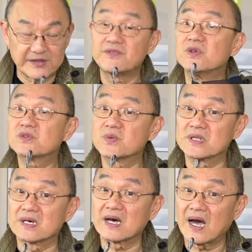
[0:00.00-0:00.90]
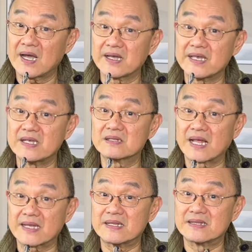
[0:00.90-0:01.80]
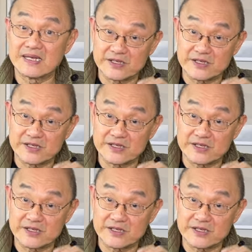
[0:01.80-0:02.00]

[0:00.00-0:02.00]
if used with a higher heel like in the